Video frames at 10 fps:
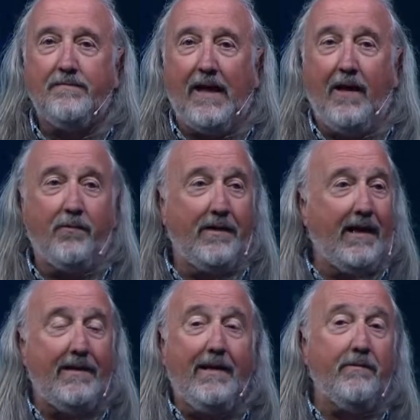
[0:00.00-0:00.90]
I don't think
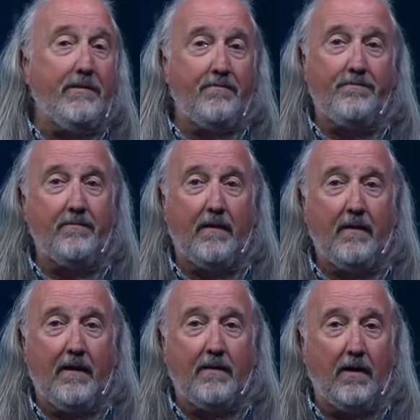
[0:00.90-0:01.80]
I'd give it.
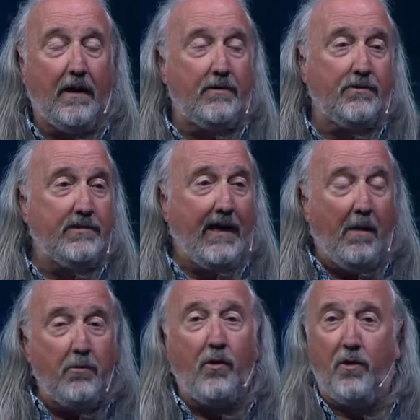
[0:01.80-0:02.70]
Because see,
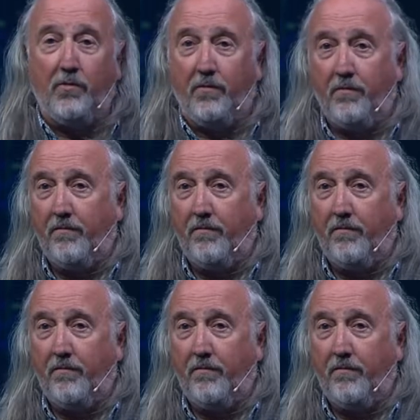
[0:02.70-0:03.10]
I'm grown.